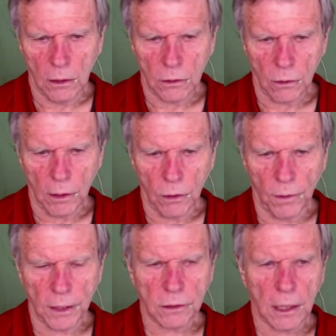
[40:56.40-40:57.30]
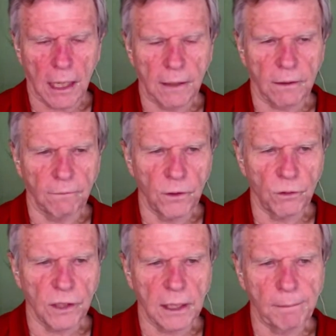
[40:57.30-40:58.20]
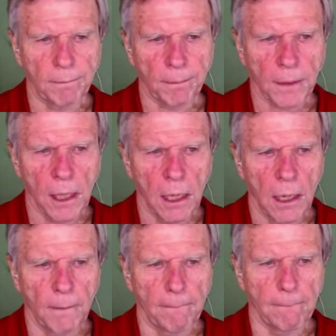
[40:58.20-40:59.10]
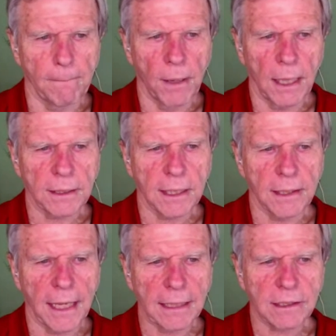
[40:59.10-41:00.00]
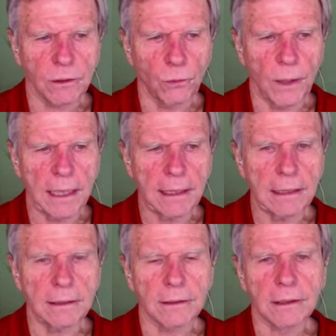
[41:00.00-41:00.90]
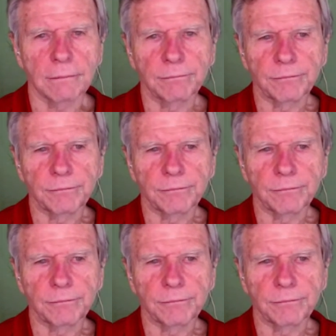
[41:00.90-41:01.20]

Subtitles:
So I know that's kind of confusing, but that's the way it is.